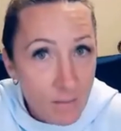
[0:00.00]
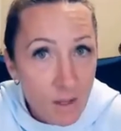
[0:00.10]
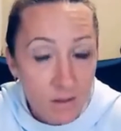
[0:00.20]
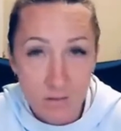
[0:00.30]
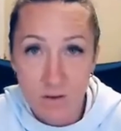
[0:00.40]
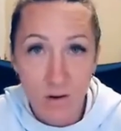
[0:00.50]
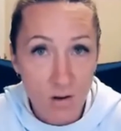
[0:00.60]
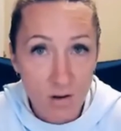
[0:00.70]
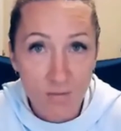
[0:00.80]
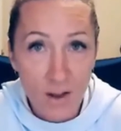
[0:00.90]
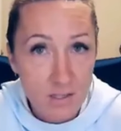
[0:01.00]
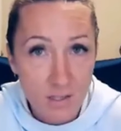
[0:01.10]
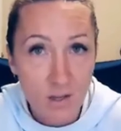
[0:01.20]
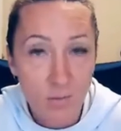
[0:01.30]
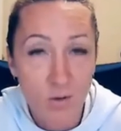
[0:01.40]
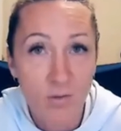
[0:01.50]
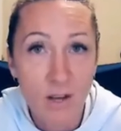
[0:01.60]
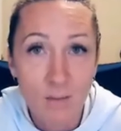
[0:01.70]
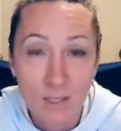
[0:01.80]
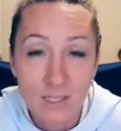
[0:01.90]
Those are all fat-soluble
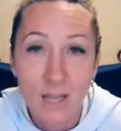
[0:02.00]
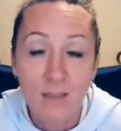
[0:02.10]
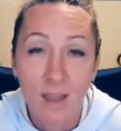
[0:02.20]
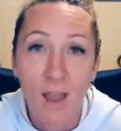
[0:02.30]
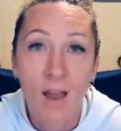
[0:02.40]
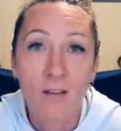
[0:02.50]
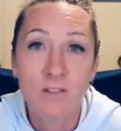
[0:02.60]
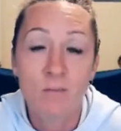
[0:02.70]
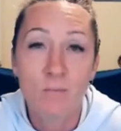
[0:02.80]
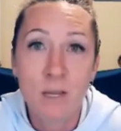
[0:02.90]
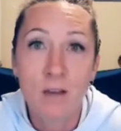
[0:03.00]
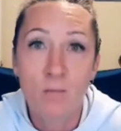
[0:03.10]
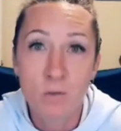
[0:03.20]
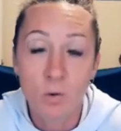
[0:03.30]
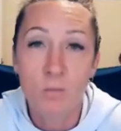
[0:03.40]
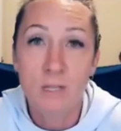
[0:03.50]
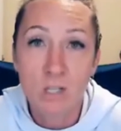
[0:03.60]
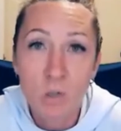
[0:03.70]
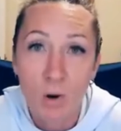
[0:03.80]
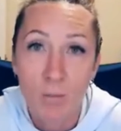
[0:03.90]
vitamins, and they have to be absorbed
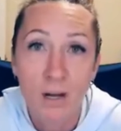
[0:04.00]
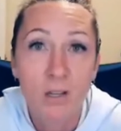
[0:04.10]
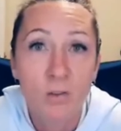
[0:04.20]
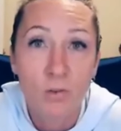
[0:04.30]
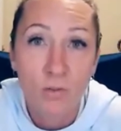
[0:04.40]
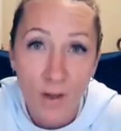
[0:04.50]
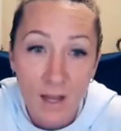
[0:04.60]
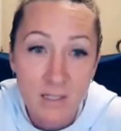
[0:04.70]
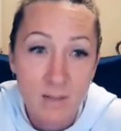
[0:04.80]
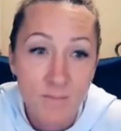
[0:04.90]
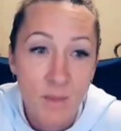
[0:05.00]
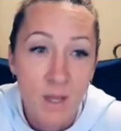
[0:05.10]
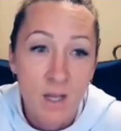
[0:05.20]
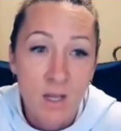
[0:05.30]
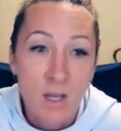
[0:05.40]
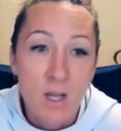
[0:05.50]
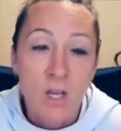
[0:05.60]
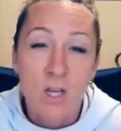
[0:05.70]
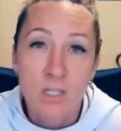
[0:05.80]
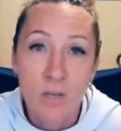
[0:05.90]
into our body through fat.
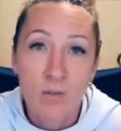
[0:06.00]
So the